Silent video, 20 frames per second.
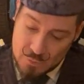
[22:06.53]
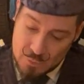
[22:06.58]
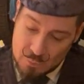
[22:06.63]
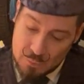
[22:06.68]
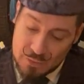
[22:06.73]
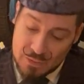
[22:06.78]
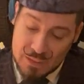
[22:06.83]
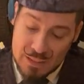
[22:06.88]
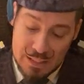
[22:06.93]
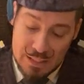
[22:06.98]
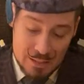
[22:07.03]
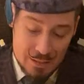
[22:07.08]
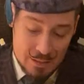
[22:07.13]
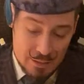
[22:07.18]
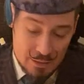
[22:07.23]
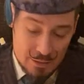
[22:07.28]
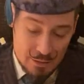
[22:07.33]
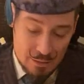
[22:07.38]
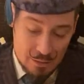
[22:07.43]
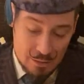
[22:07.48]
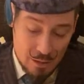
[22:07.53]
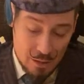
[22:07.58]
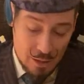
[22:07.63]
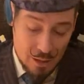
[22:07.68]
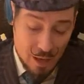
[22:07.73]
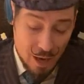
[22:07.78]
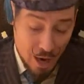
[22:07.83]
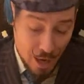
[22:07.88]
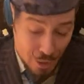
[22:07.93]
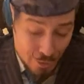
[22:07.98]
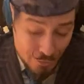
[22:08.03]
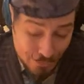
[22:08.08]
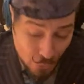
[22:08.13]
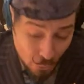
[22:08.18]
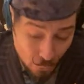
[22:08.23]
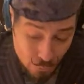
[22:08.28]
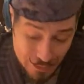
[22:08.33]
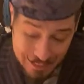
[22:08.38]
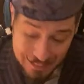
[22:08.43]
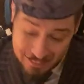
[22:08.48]
But these are the
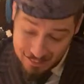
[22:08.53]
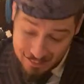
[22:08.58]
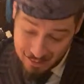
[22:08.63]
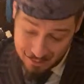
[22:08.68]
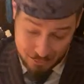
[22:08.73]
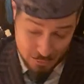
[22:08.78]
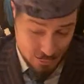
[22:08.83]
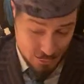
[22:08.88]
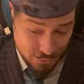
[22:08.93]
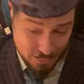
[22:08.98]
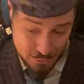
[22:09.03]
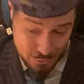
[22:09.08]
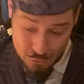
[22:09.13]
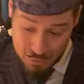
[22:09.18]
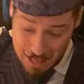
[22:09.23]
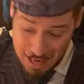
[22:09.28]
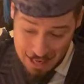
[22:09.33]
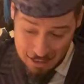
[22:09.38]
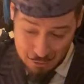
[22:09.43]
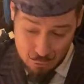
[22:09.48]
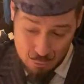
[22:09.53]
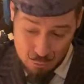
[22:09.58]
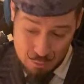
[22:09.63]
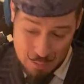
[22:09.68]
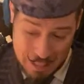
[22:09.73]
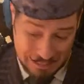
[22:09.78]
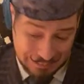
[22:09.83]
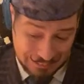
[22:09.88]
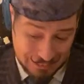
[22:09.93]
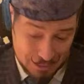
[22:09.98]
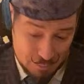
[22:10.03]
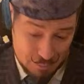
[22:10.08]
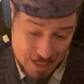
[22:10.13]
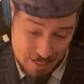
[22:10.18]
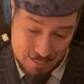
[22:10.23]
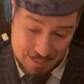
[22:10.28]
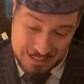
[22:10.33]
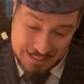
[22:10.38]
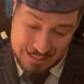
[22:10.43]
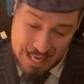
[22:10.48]
only conductors on the train. You must be
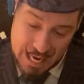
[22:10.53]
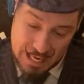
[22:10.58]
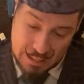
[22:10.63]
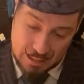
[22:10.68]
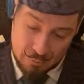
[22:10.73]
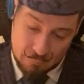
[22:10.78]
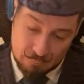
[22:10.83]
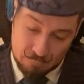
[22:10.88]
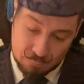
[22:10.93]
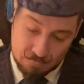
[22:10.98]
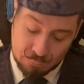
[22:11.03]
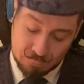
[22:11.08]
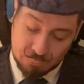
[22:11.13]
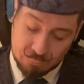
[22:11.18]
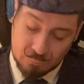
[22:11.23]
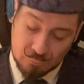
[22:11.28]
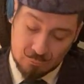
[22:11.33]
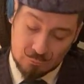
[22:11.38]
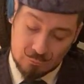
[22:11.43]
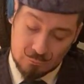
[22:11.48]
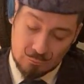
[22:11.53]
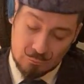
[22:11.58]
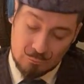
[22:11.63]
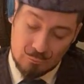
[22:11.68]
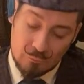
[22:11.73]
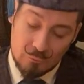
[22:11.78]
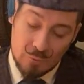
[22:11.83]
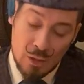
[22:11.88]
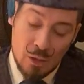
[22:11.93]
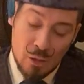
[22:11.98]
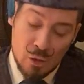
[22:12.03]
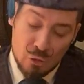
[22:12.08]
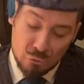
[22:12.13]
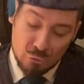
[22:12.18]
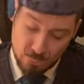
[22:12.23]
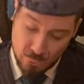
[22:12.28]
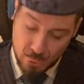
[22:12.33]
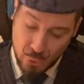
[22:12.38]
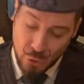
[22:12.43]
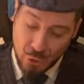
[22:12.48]
mistaken.
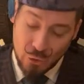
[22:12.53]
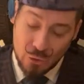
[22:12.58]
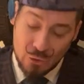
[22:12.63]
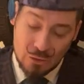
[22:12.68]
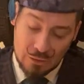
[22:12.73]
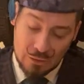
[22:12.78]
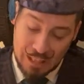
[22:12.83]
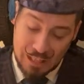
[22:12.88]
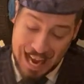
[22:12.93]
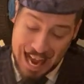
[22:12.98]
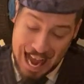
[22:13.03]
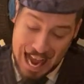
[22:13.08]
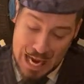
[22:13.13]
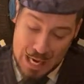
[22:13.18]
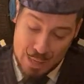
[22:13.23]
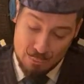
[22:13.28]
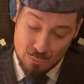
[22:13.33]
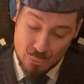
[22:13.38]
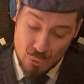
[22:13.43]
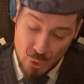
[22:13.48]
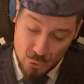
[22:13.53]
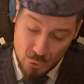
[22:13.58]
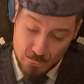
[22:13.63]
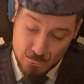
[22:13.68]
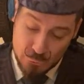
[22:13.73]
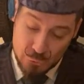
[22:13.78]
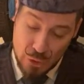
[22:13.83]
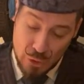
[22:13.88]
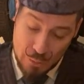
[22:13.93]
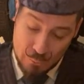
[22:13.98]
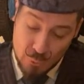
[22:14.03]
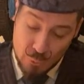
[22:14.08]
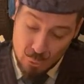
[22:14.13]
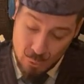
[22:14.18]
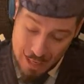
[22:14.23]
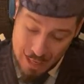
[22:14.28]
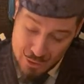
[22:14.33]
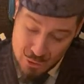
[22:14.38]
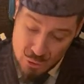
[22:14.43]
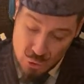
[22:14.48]
No, I am not. I'm
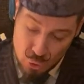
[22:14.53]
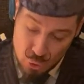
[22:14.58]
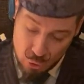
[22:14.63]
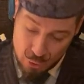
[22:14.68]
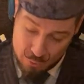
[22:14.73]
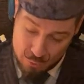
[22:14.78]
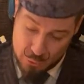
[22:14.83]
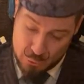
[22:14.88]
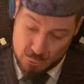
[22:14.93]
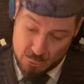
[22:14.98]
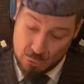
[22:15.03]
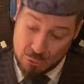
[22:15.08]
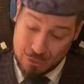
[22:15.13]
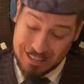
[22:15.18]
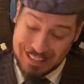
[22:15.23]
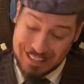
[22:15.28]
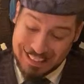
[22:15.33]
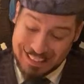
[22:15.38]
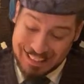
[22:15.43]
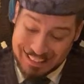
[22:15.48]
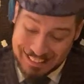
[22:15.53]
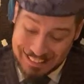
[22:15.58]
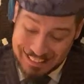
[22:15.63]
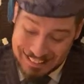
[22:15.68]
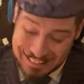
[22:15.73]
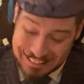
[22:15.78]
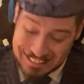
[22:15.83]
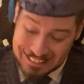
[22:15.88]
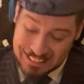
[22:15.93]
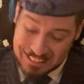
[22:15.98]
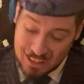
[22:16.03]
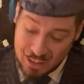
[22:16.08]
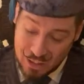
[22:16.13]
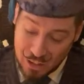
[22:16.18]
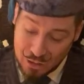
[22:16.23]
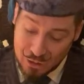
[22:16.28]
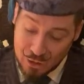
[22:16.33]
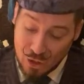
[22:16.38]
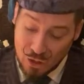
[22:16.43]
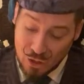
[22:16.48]
quite sure, monsieur. These
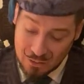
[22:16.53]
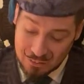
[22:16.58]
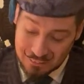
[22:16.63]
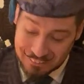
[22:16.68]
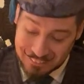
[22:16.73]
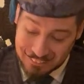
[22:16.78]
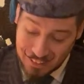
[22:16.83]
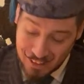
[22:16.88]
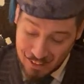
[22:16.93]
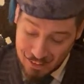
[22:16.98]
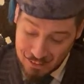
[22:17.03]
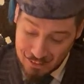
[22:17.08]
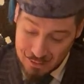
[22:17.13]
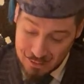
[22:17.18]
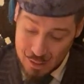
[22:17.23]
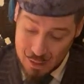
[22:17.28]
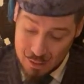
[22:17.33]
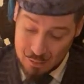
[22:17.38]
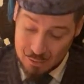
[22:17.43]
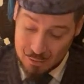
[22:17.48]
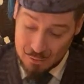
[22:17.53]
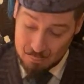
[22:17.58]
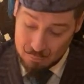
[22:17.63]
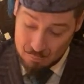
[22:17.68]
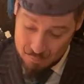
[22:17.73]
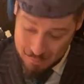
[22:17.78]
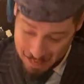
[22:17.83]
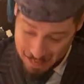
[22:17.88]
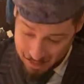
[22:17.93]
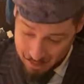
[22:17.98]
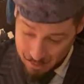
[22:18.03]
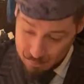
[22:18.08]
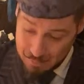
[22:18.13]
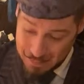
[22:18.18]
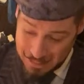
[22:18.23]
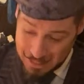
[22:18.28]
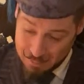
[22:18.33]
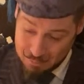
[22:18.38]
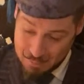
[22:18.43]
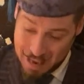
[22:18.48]
are all tall men,
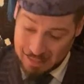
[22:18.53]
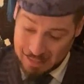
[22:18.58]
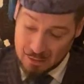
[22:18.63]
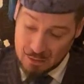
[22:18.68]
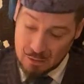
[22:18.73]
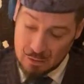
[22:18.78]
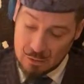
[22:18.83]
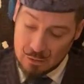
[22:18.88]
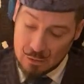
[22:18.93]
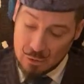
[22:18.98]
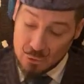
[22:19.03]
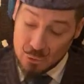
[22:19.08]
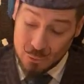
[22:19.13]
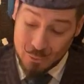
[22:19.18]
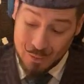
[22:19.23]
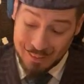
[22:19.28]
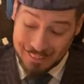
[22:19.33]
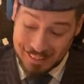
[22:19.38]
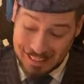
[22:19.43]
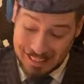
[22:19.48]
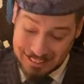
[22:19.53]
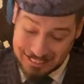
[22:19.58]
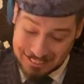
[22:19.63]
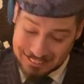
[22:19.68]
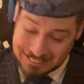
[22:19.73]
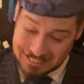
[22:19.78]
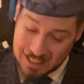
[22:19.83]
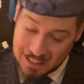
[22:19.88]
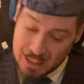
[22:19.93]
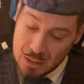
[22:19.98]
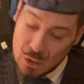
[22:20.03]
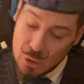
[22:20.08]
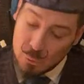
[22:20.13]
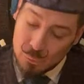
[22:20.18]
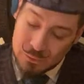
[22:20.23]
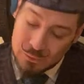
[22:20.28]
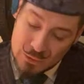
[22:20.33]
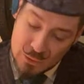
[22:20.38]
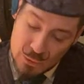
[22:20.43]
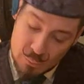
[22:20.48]
big men. The one I saw
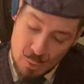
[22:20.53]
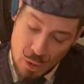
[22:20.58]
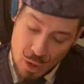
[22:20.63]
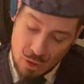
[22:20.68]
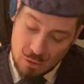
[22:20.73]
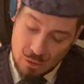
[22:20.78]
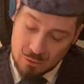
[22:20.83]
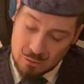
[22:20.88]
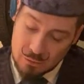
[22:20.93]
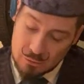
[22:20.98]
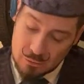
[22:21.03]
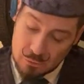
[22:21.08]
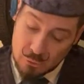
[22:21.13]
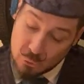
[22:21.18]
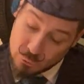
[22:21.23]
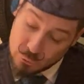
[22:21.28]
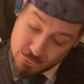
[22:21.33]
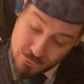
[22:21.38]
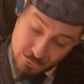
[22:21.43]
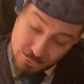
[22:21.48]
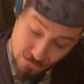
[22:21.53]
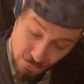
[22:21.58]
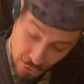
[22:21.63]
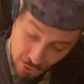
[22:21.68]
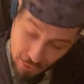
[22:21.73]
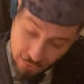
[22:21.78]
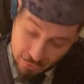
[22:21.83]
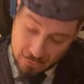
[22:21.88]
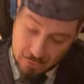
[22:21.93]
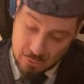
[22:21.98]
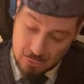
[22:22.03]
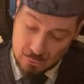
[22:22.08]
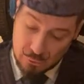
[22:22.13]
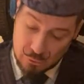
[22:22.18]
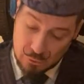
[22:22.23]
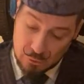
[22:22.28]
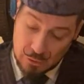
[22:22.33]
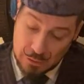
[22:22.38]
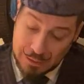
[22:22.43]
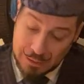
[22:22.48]
was small and dark.
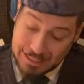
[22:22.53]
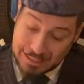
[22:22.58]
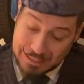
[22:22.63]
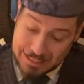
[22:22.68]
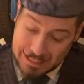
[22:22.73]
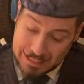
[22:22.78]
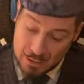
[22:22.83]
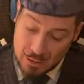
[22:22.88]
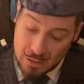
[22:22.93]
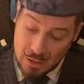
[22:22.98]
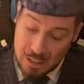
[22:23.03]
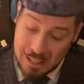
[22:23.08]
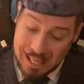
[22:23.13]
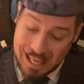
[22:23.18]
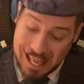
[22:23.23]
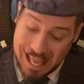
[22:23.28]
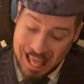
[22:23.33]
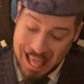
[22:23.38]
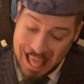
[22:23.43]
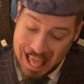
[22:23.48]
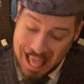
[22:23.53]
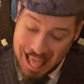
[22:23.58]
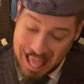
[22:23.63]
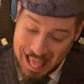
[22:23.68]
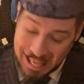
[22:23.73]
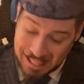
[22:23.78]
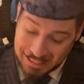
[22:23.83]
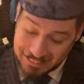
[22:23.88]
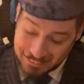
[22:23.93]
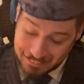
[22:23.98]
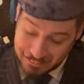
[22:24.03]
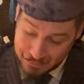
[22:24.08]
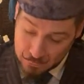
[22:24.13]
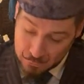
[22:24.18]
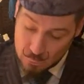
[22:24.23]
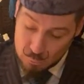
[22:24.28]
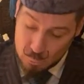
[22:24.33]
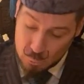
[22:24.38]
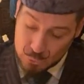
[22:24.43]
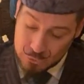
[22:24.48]
He had
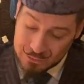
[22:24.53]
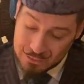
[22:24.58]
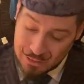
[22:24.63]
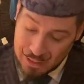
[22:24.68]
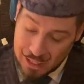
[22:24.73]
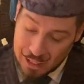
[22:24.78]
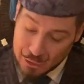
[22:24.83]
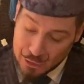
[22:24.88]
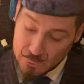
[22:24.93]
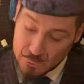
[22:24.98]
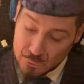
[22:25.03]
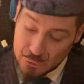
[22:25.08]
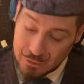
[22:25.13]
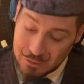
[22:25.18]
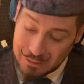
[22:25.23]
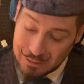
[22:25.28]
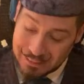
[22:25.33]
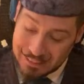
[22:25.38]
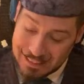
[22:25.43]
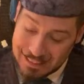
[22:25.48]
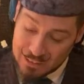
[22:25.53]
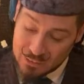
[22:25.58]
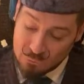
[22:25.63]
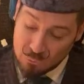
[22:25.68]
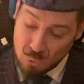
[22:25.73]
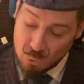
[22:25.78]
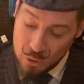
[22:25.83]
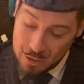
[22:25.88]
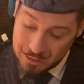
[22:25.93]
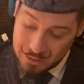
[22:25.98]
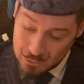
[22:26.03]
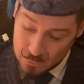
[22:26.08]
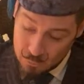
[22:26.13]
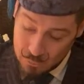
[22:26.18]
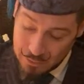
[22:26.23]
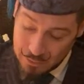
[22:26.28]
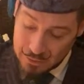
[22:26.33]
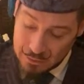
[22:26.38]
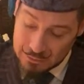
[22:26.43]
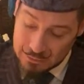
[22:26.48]
little moustache. His voice
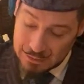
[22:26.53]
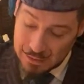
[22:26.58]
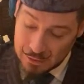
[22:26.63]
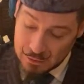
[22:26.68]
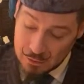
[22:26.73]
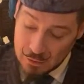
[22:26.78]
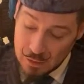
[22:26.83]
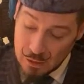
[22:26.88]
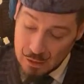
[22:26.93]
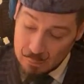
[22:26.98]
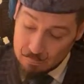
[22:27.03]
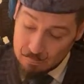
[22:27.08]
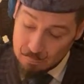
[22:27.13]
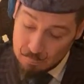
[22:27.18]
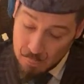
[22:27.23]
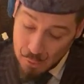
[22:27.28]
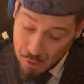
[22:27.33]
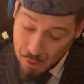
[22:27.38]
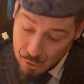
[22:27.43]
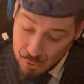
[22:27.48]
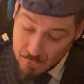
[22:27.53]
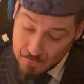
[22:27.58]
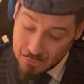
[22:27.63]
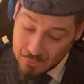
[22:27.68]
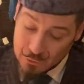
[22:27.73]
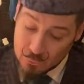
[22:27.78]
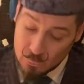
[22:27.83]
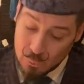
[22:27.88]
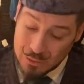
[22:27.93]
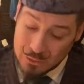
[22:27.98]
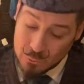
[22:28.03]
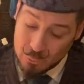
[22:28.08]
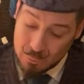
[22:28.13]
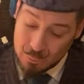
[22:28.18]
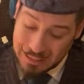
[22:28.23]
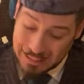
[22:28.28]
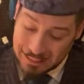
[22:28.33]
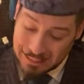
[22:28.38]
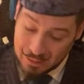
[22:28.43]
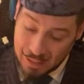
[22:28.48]
when he said pardon was
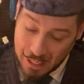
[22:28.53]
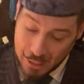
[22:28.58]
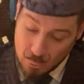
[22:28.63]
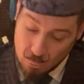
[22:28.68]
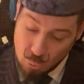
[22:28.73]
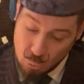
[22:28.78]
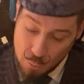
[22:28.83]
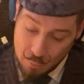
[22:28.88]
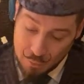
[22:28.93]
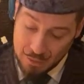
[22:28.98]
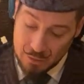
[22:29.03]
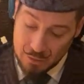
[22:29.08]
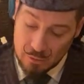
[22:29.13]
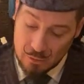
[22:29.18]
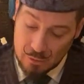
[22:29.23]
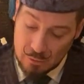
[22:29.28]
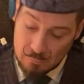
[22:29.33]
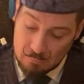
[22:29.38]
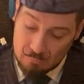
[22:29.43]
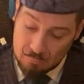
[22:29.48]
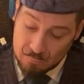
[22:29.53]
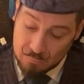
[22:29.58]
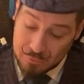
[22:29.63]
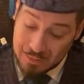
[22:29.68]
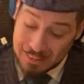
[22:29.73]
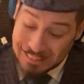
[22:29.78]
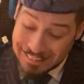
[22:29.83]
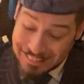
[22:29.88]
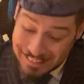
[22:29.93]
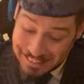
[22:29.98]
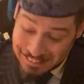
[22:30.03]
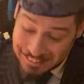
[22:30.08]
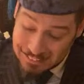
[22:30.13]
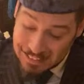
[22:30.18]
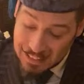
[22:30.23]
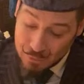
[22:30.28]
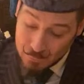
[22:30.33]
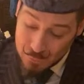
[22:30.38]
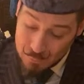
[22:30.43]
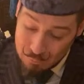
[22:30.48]
weak like woman. Indeed,
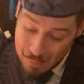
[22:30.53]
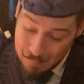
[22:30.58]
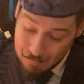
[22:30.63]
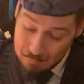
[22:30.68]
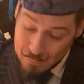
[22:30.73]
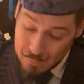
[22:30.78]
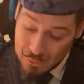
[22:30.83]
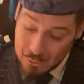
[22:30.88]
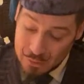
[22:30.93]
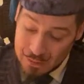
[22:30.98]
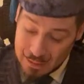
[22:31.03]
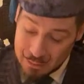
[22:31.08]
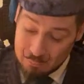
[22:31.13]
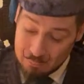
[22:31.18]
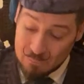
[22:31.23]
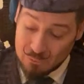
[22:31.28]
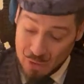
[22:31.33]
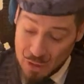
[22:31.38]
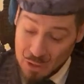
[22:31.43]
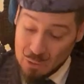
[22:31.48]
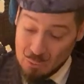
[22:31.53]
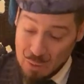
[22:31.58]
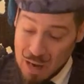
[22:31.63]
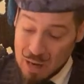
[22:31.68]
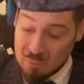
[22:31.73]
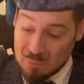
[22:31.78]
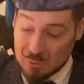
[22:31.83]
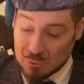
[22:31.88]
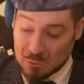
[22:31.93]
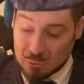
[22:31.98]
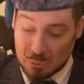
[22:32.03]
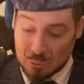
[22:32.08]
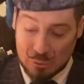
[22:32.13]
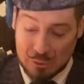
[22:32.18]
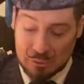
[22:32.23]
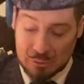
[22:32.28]
I remember him very well, monsieur.